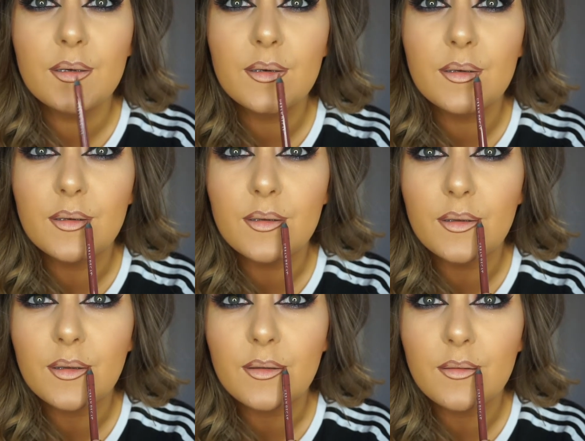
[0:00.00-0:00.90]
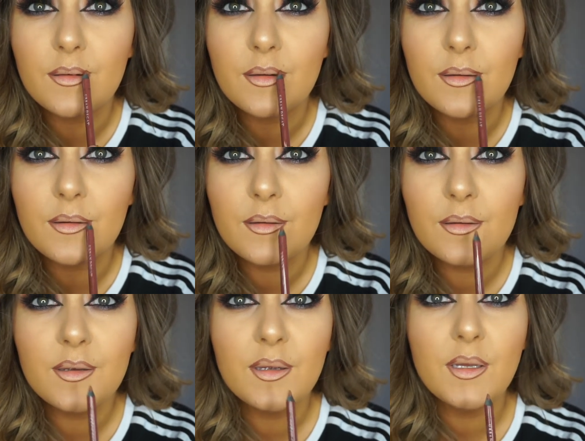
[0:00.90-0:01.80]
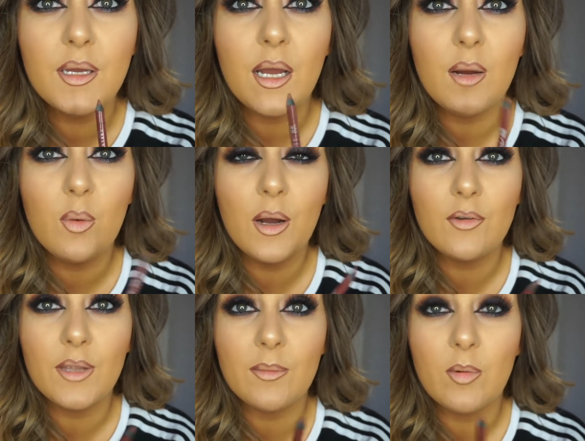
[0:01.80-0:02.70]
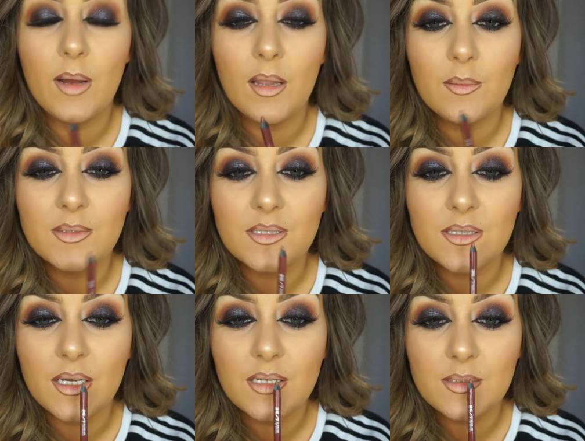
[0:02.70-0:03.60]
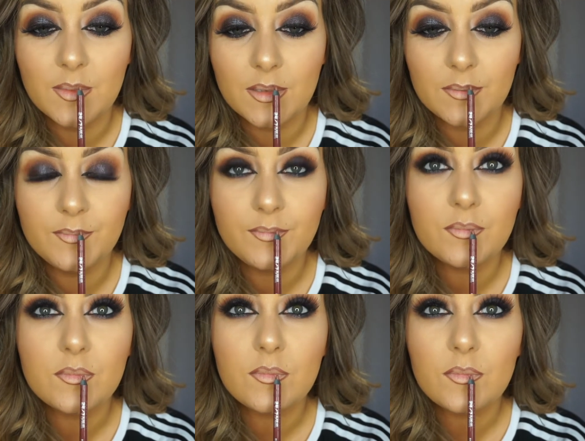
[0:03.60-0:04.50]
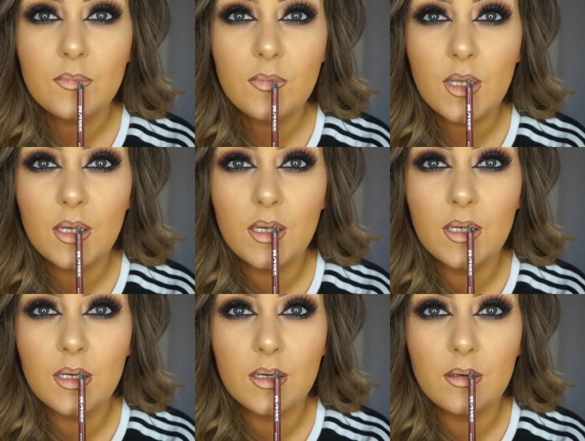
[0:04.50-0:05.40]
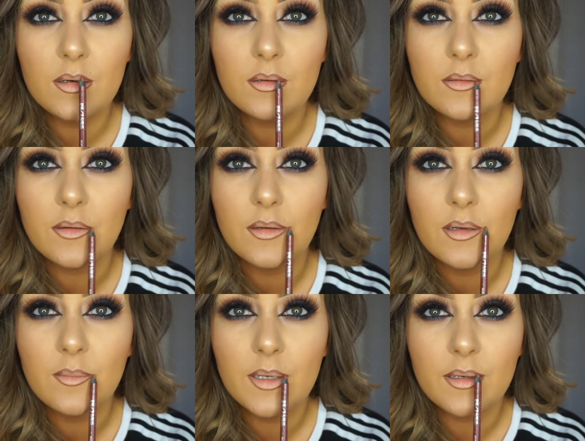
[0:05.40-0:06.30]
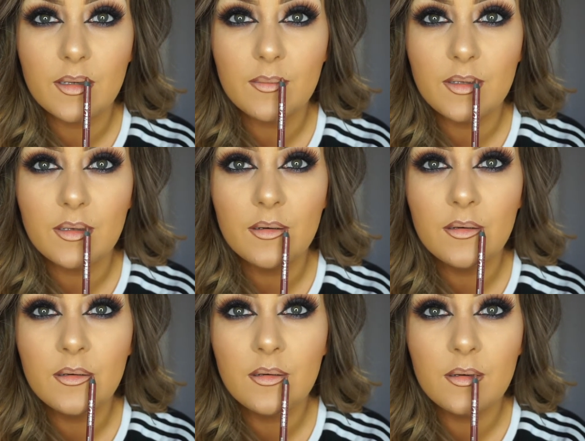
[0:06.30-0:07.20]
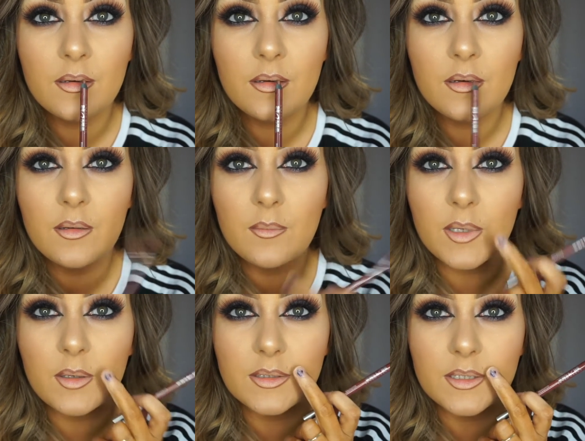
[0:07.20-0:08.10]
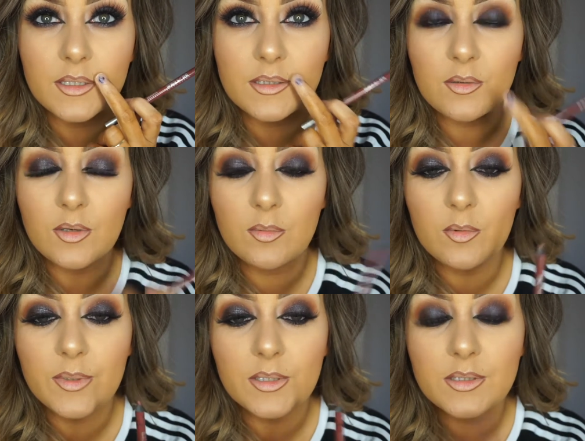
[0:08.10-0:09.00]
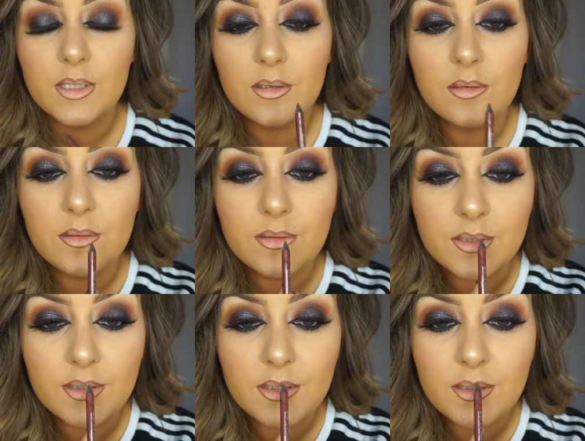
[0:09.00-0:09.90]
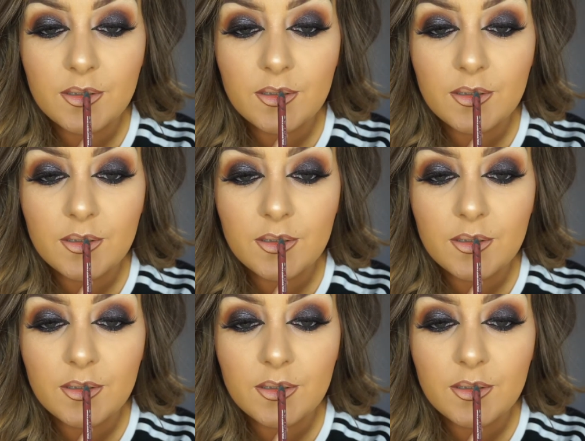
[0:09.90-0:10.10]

I'll just do this one here. What I don't like about my lips is this one goes down a little bit, it dips here because of this horrible piercing that I got when I was younger.